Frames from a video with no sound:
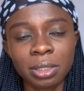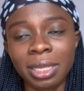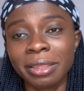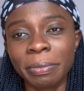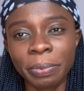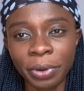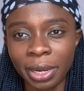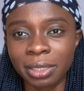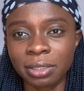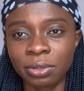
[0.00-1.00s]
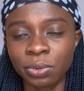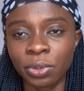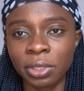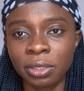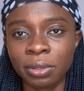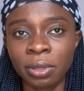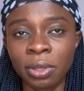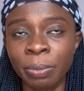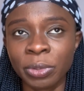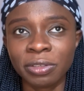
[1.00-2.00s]
and the prayers as well, the,
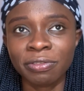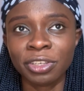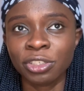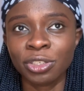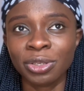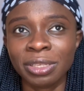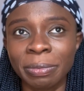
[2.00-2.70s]
the motivation, the